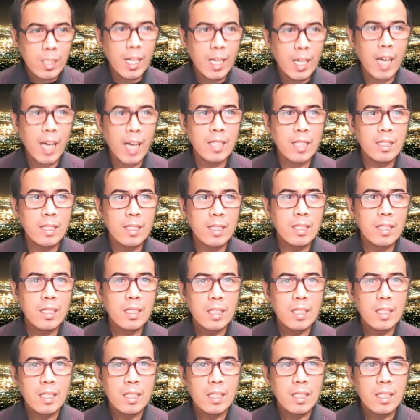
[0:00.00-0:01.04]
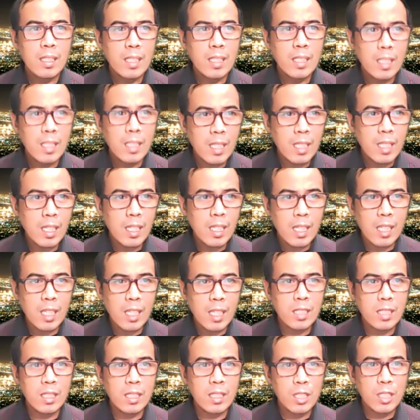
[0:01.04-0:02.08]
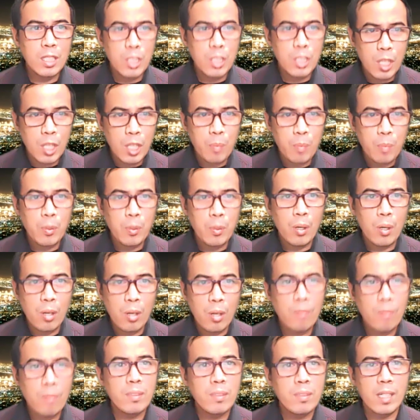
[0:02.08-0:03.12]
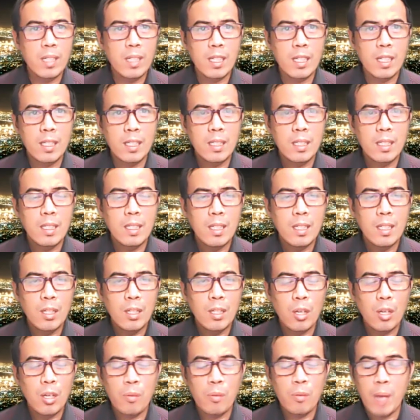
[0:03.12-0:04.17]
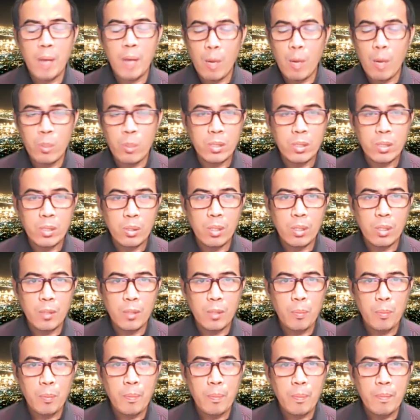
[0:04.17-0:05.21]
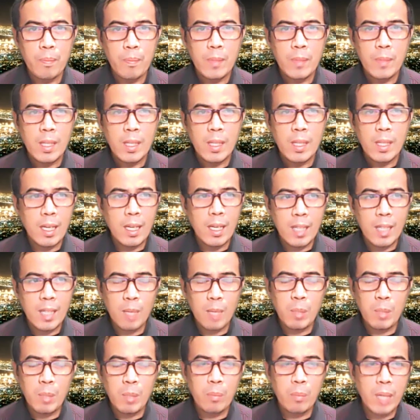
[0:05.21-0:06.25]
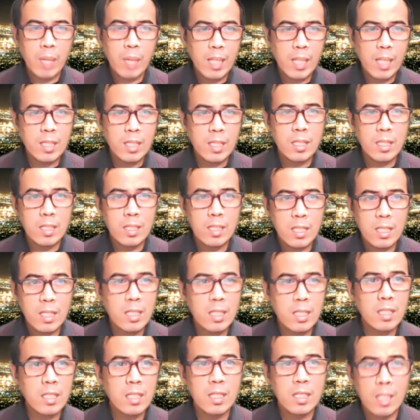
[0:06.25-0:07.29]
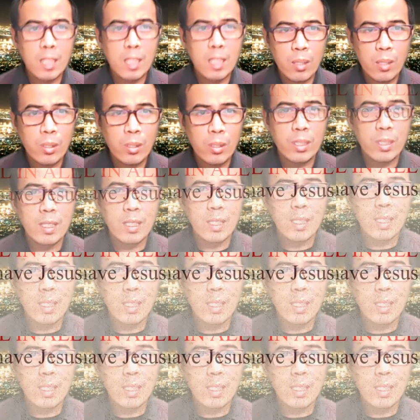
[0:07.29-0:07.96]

God, He is the chief object of our joy. Again, my brothers and sisters in the Lord,